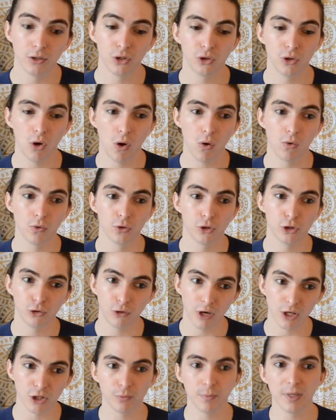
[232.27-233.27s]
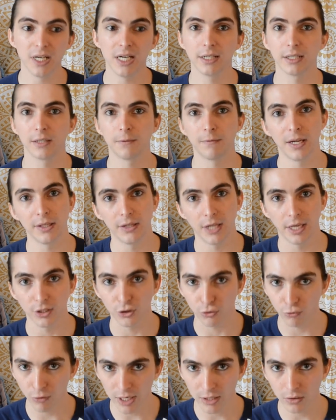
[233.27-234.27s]
so stretch marks, fine
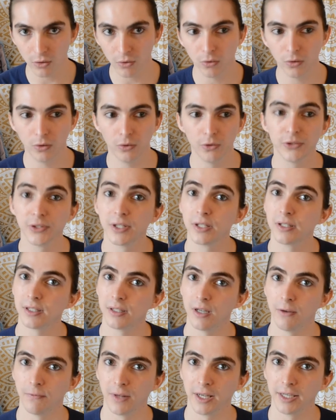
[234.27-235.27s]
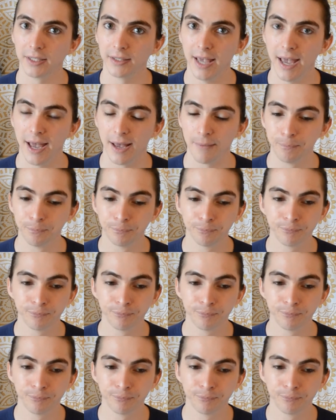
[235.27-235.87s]
lines, wrinkles, stuff like that.